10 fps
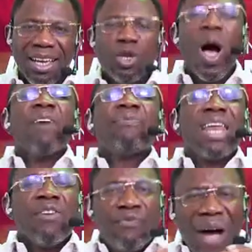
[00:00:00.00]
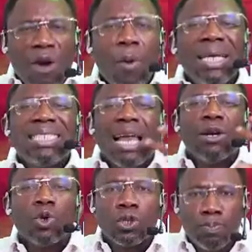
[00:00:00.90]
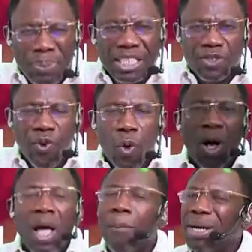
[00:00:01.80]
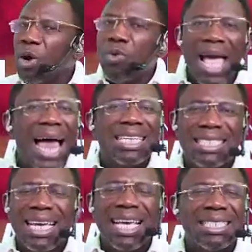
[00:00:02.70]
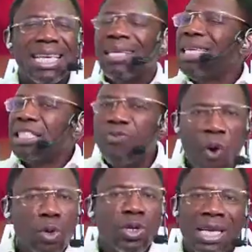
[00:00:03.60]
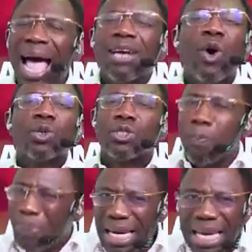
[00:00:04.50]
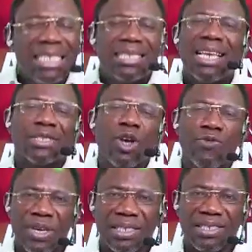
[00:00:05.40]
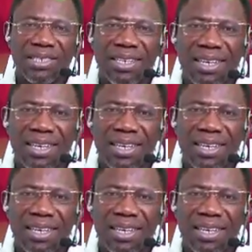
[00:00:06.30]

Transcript: You have an environment that looks peaceful, but the reality is there's volcanoes beneath the surface.